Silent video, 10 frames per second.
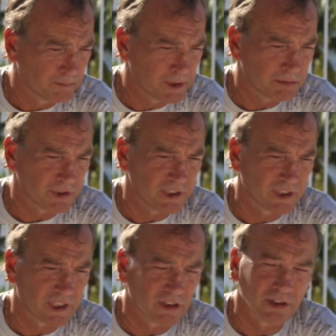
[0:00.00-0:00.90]
People need
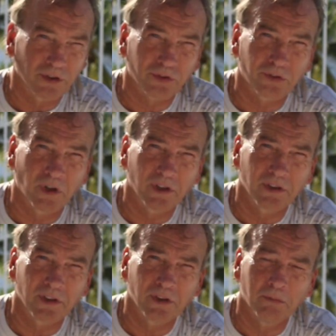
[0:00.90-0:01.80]
to get a little
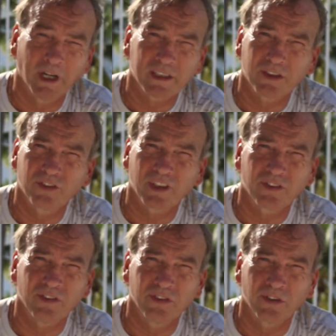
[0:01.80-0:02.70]
stronger and go back to
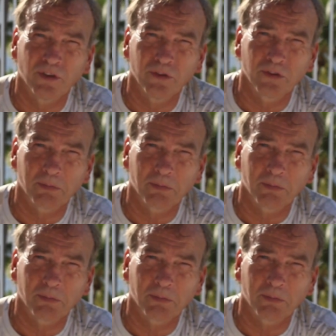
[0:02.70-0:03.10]
sticks and stones,